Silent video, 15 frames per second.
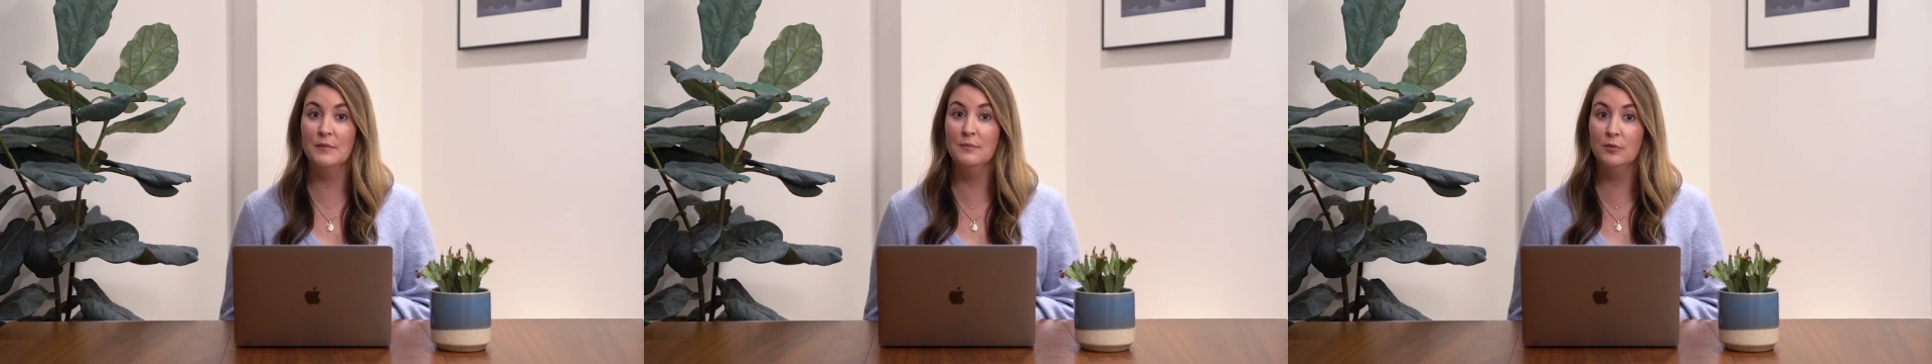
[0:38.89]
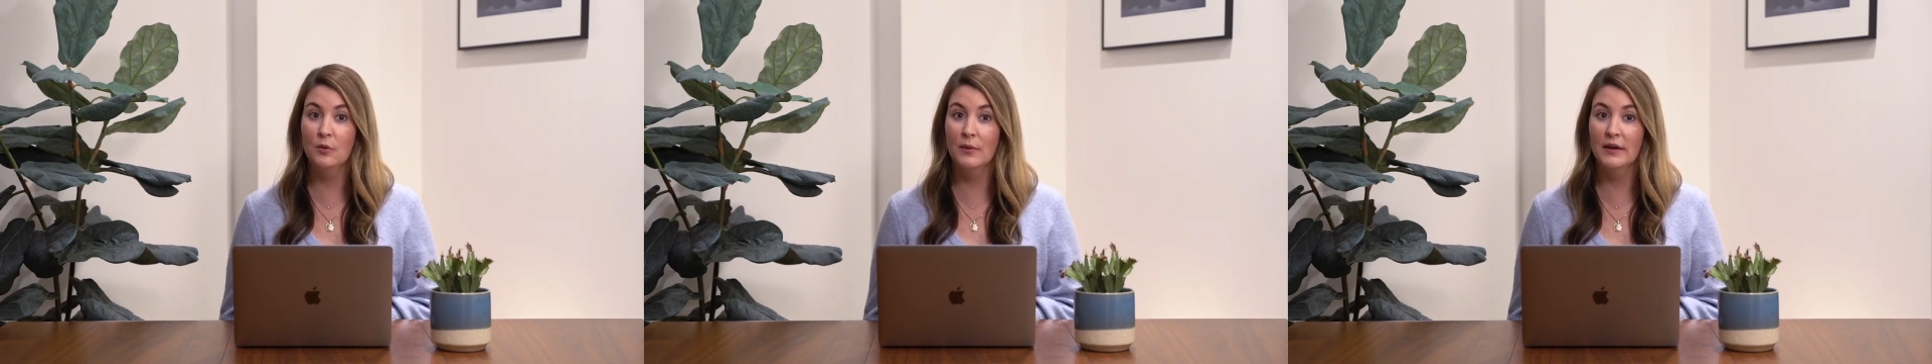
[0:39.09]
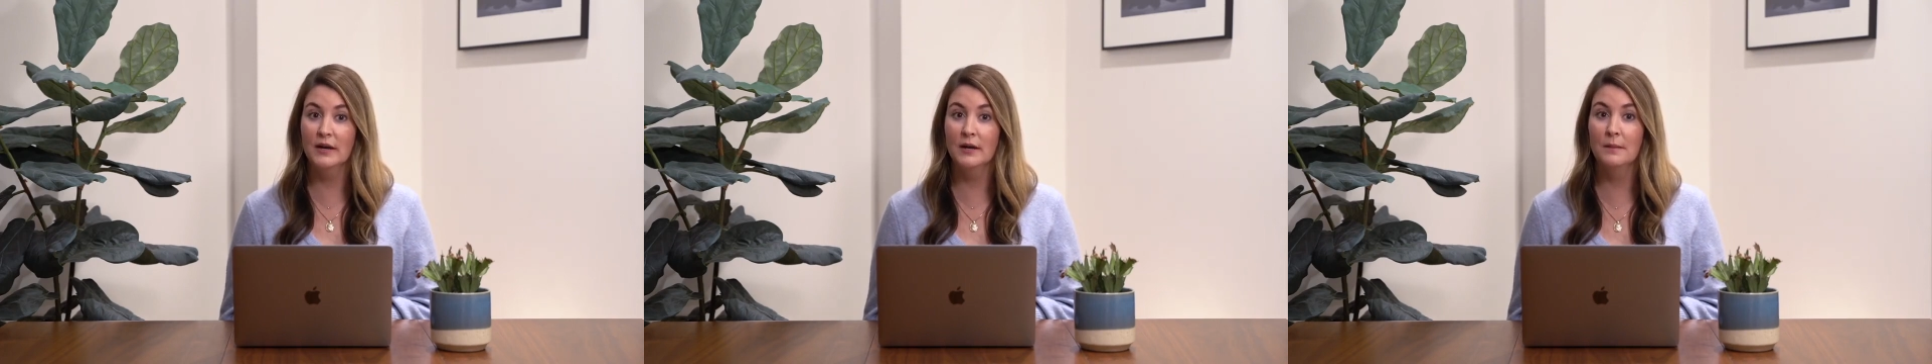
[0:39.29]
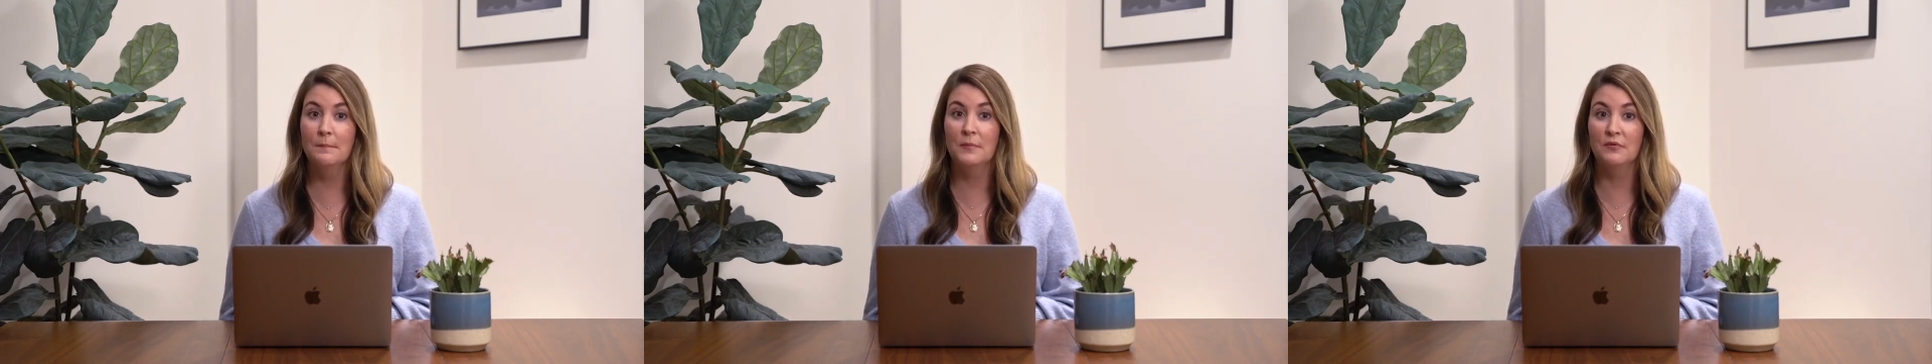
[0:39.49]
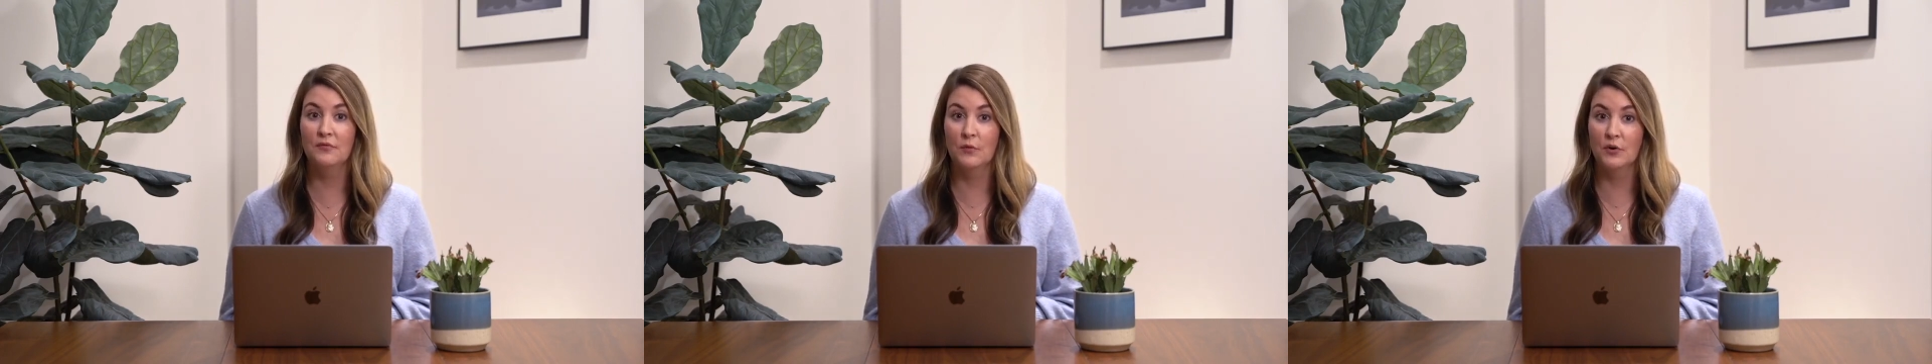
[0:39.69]
employer
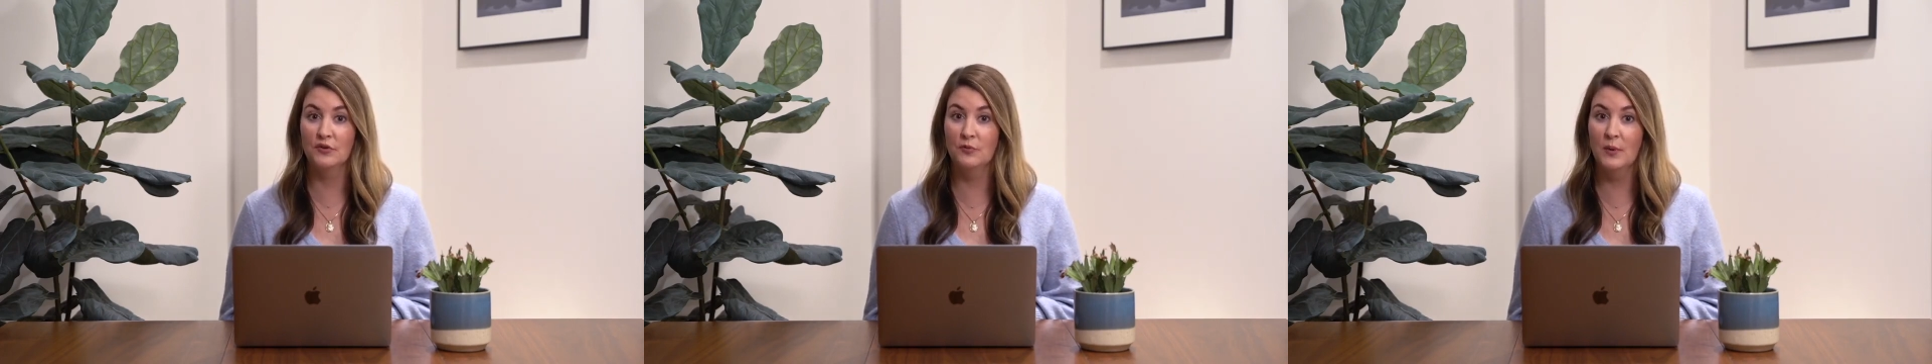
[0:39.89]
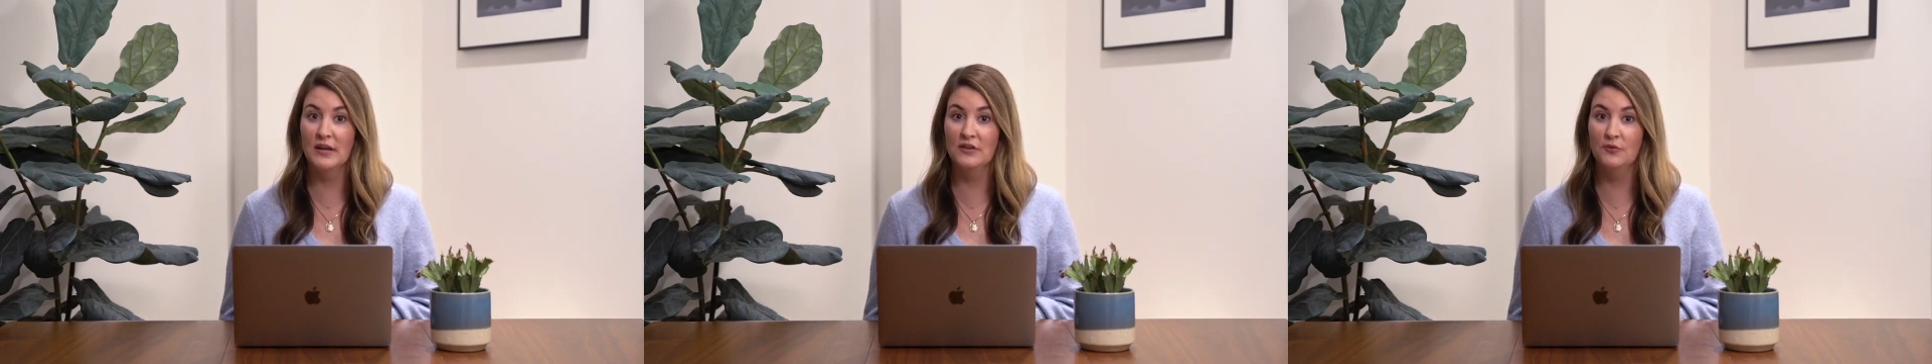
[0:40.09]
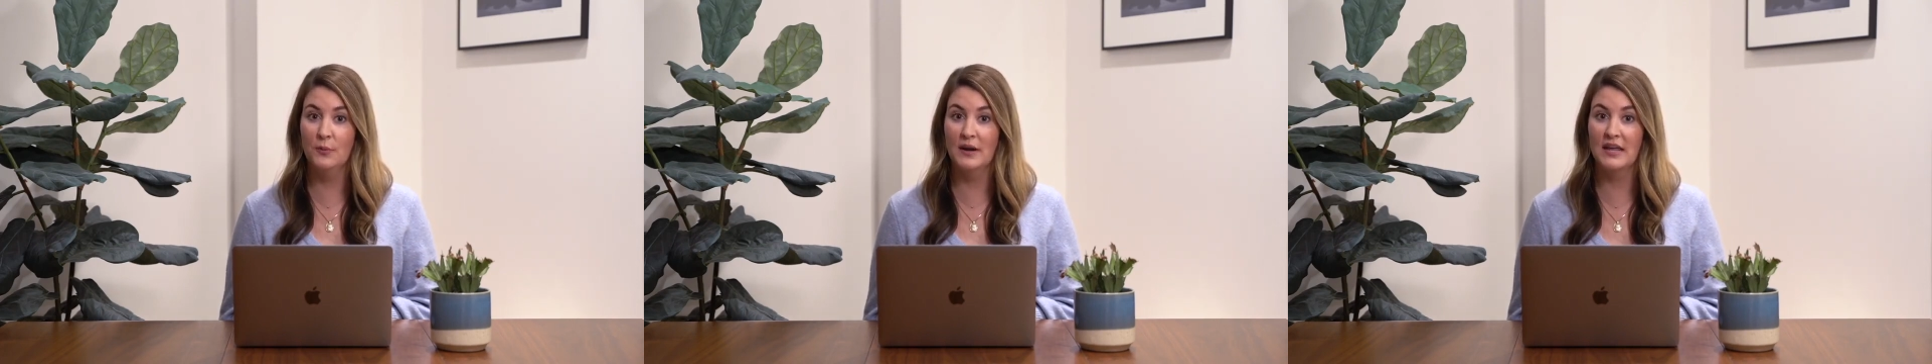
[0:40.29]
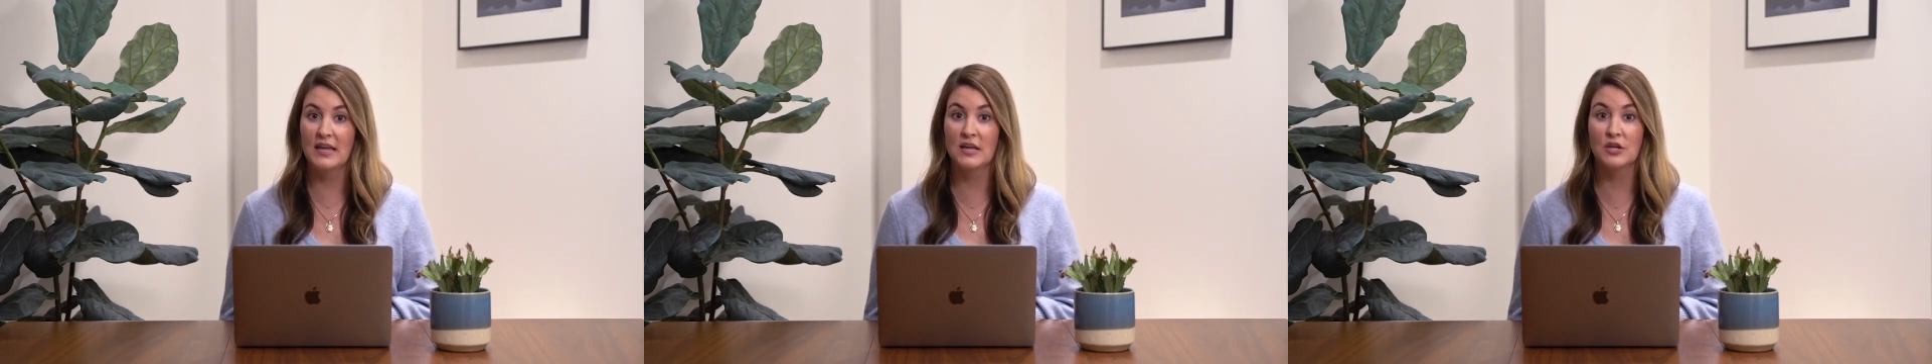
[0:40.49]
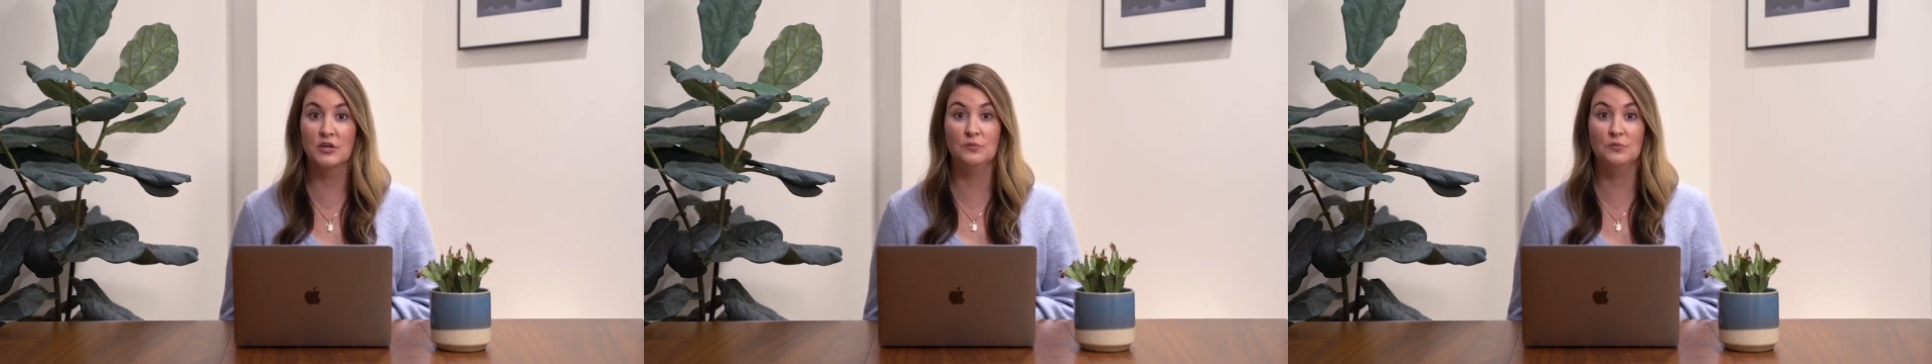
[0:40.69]
before 2020,